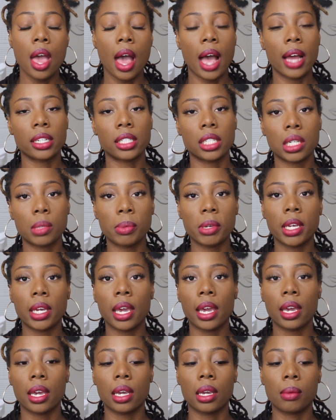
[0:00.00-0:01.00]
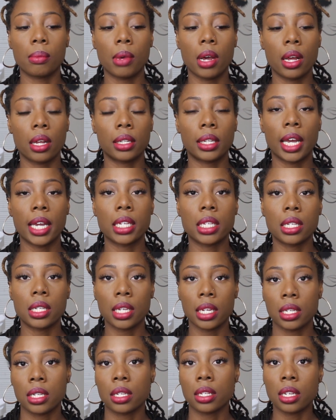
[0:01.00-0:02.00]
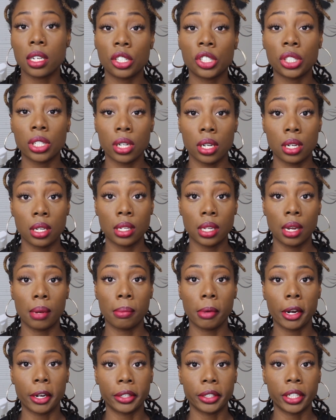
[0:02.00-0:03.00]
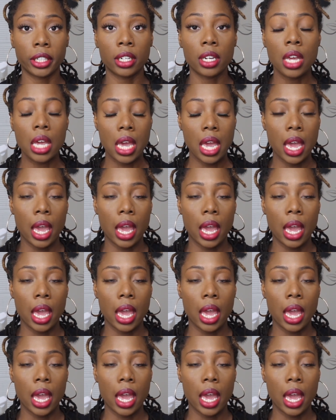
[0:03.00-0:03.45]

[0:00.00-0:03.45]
I just became a licensed esthetician in the state of Maryland,